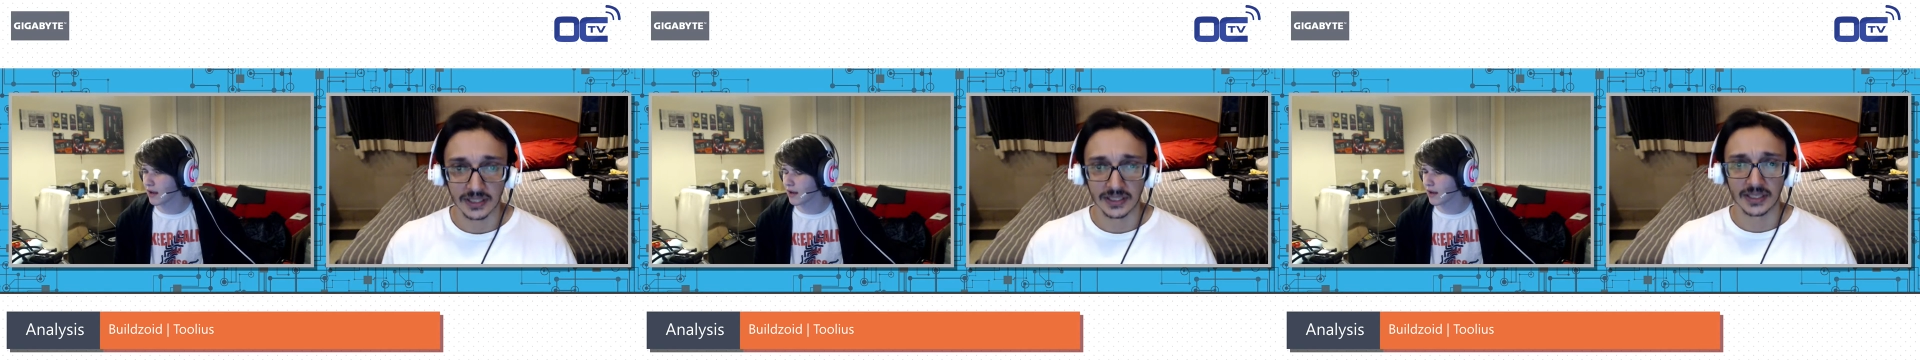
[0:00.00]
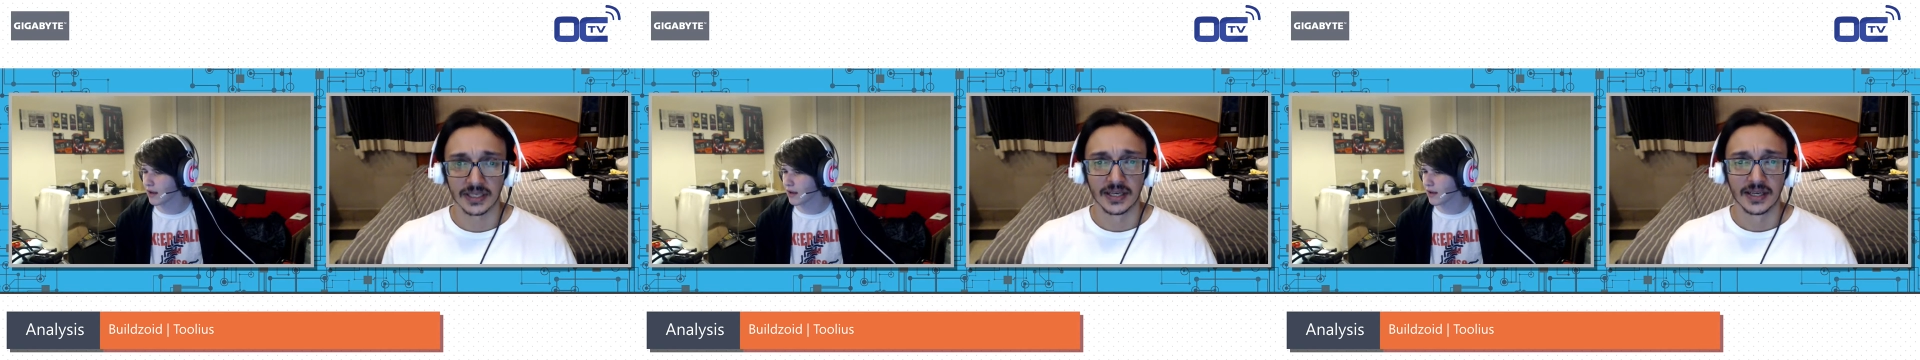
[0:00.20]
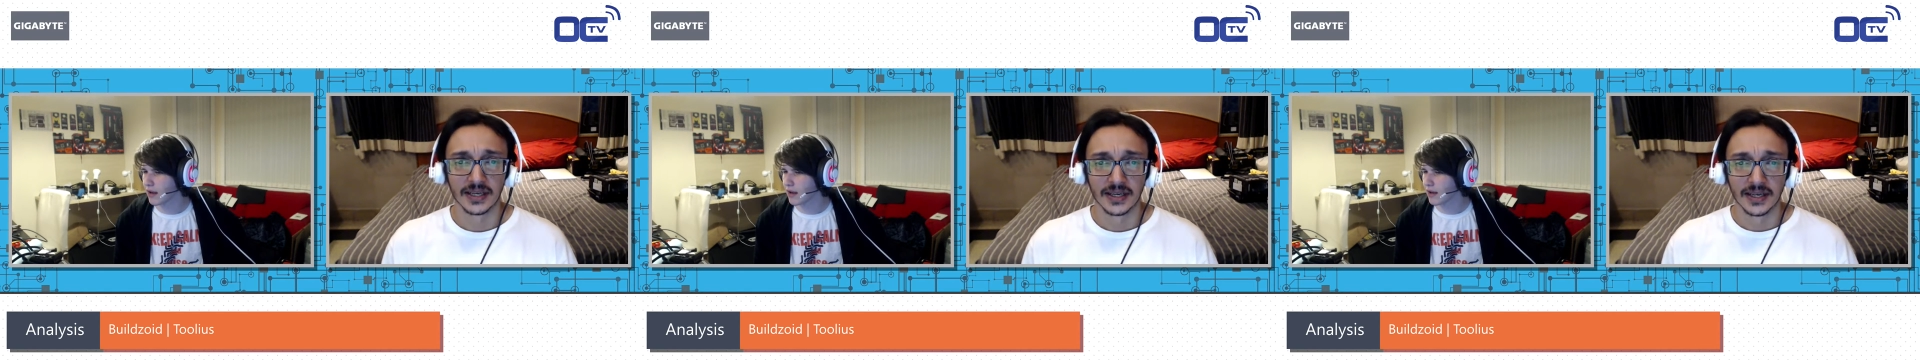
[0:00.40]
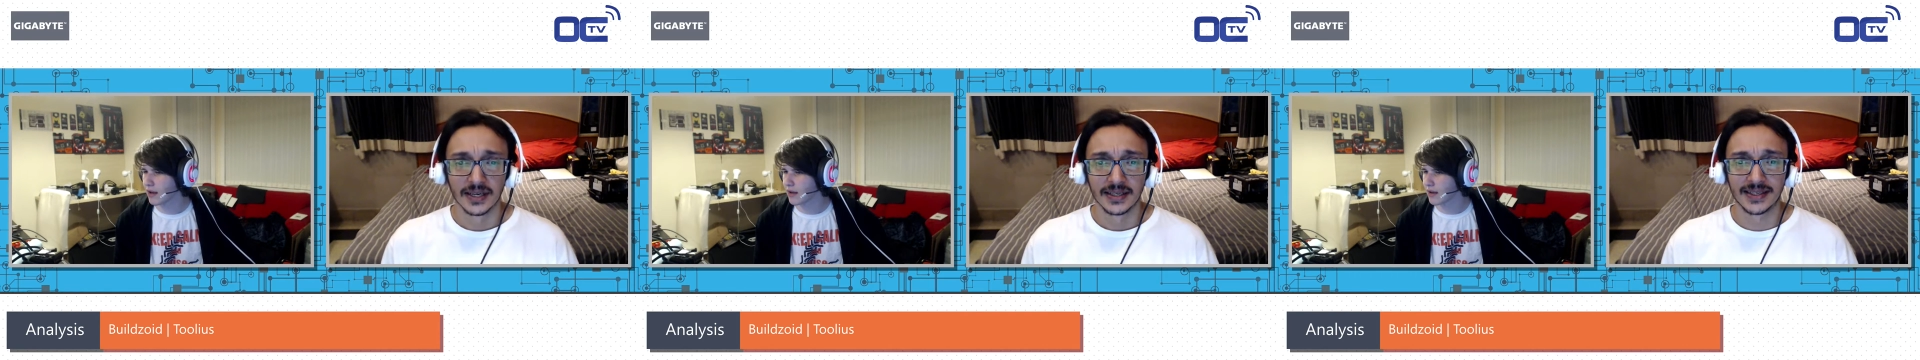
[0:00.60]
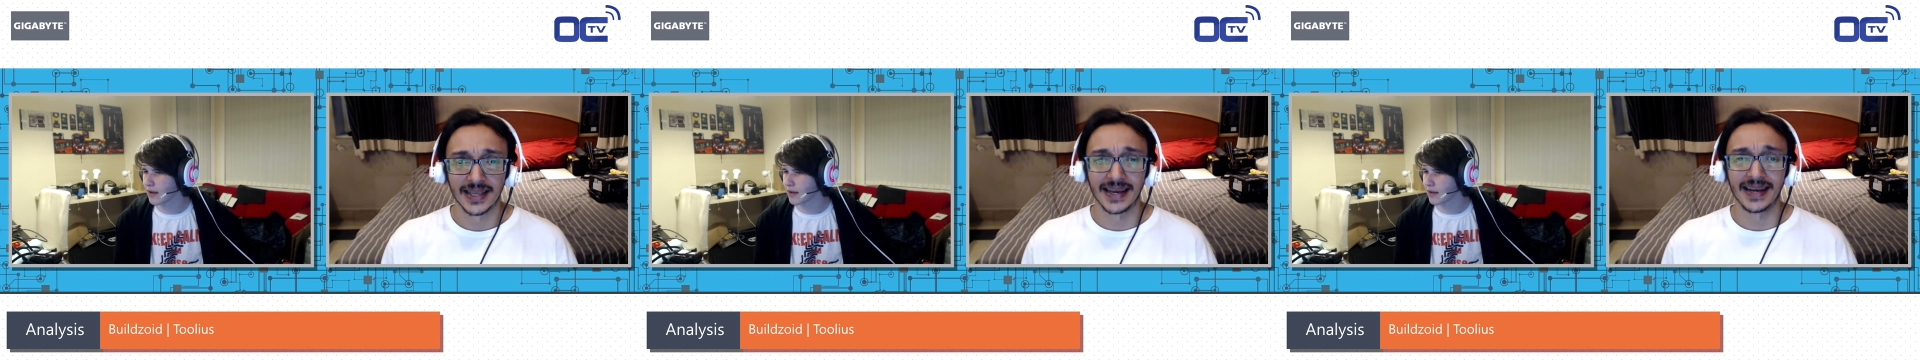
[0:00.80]
Speaker 1: What?
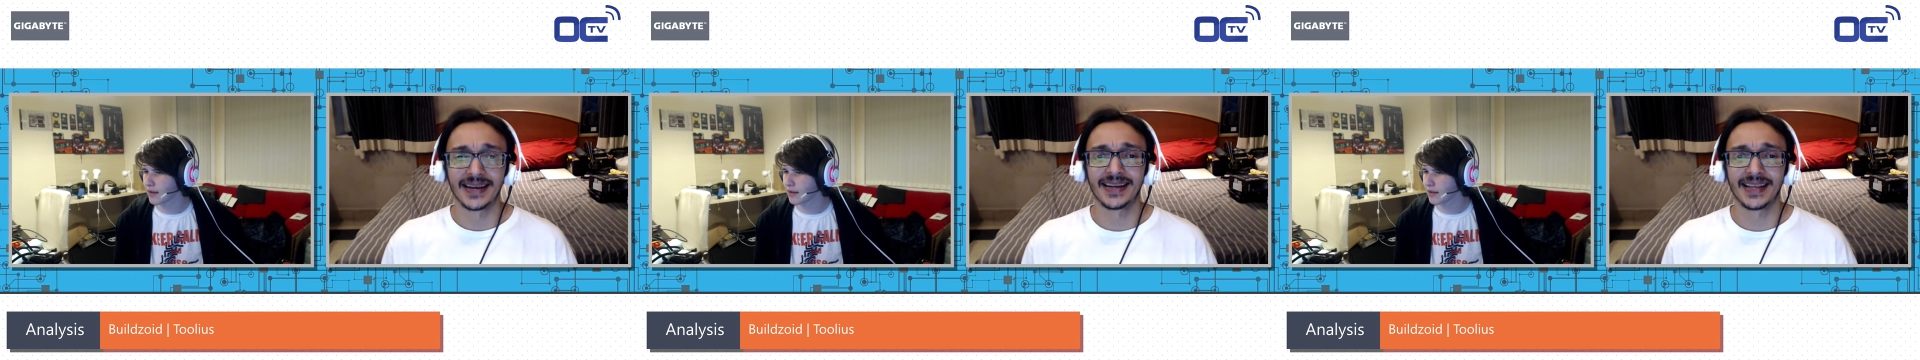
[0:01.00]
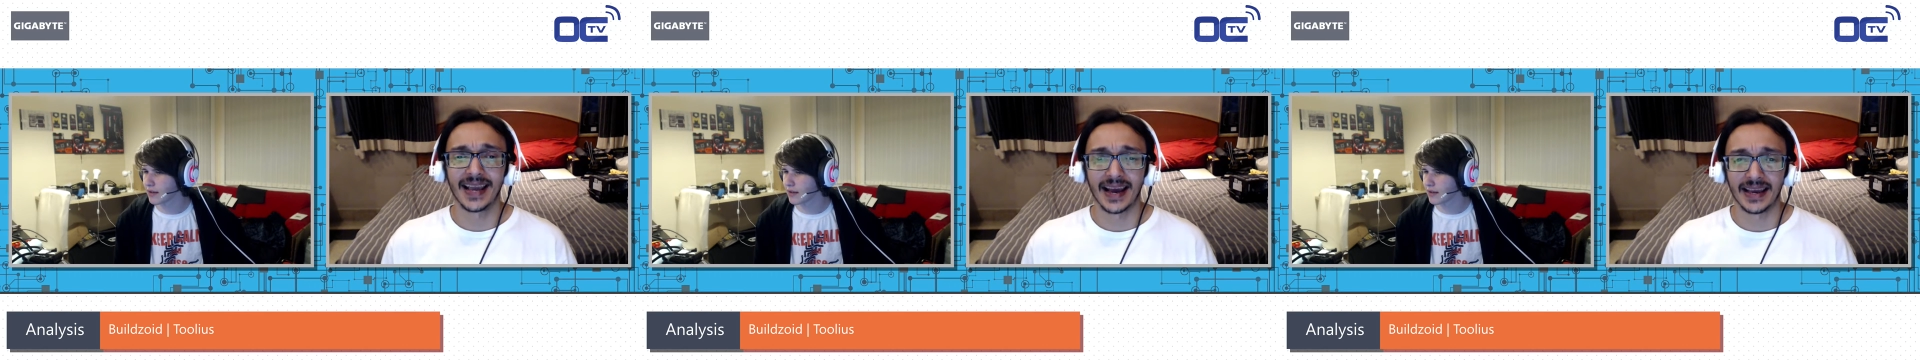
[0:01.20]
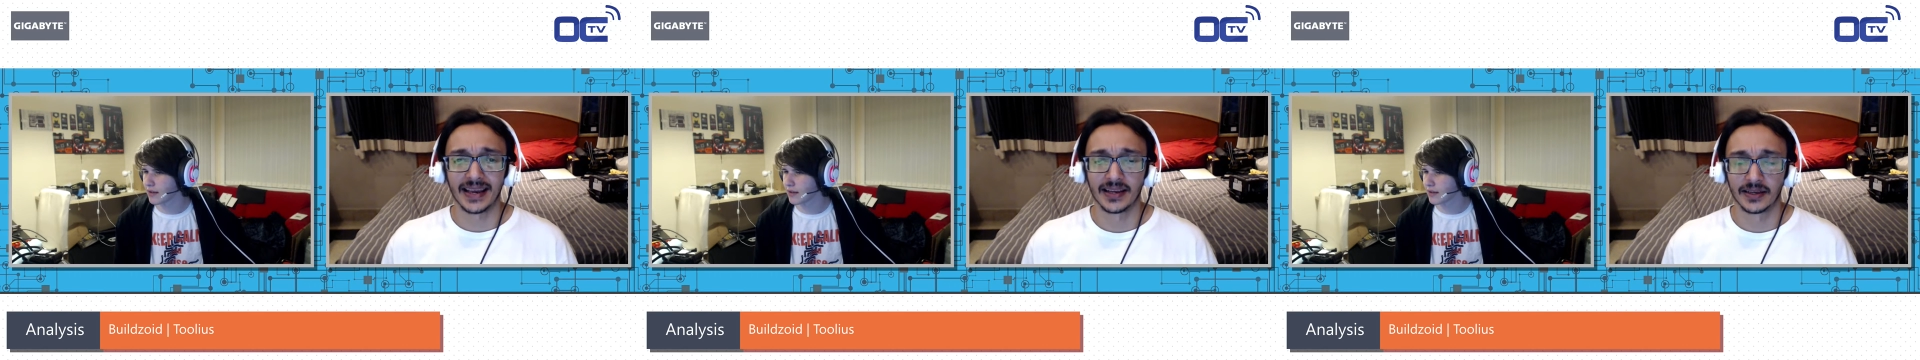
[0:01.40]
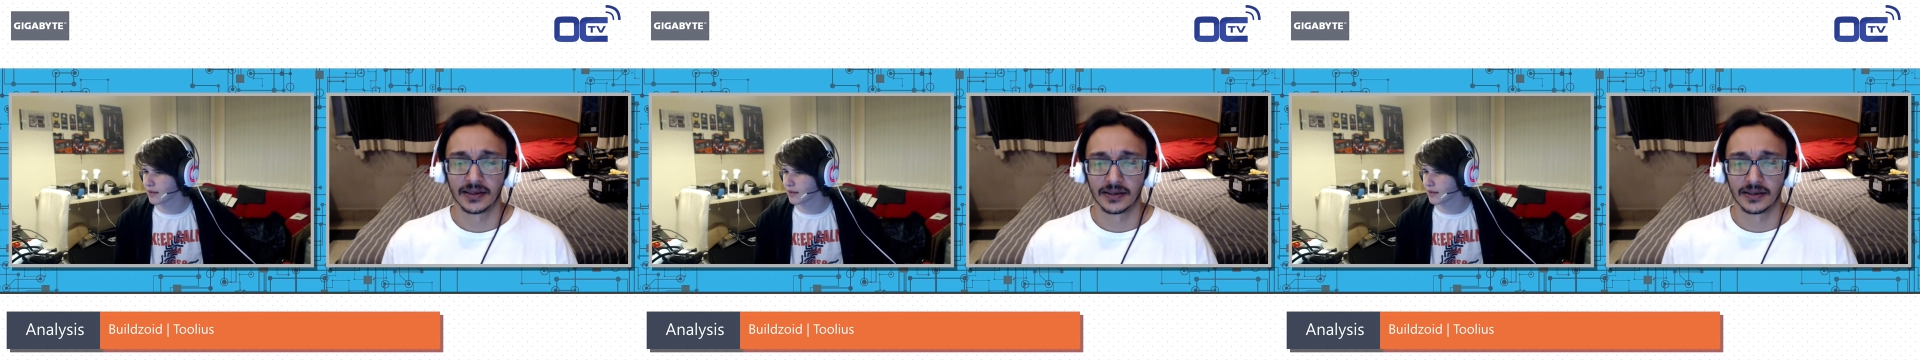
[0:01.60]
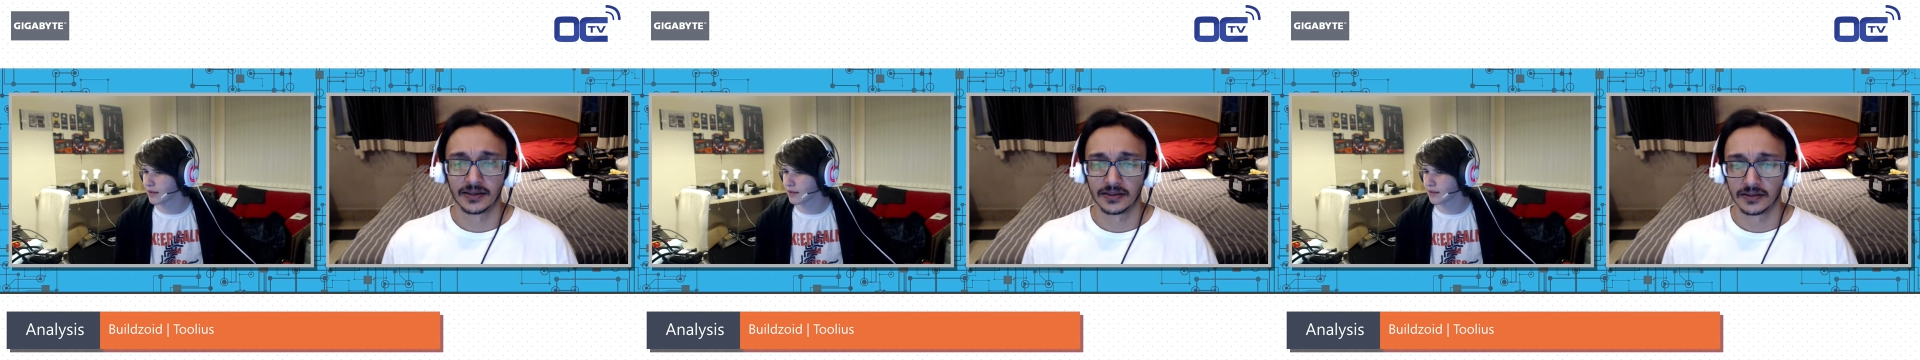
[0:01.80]
Mm, 1080
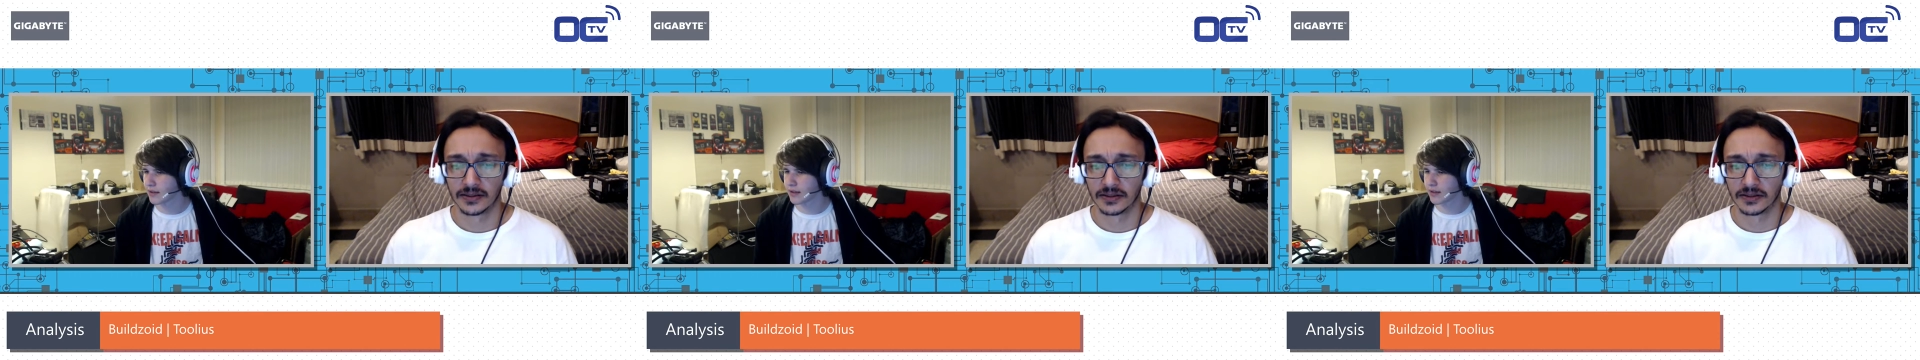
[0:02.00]
Ti.